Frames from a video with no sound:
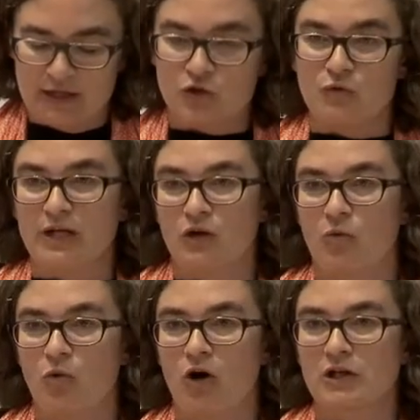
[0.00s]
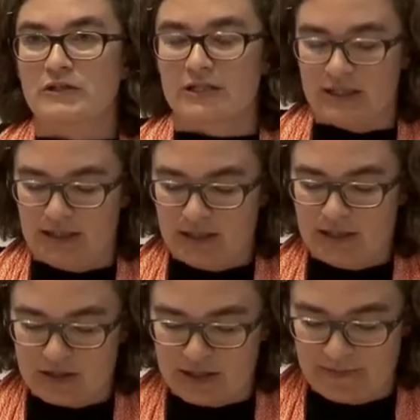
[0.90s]
during your walks in,
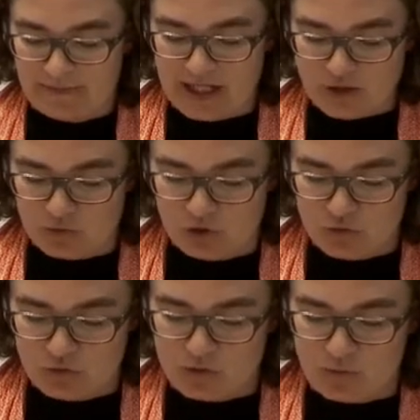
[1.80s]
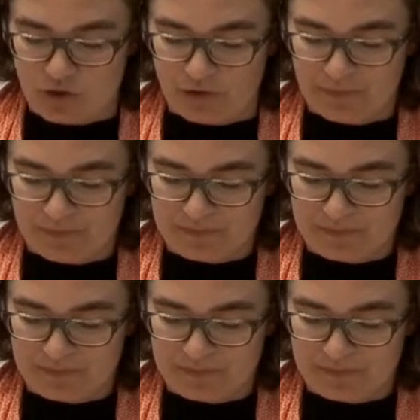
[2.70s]
um, that you will do tomorrow.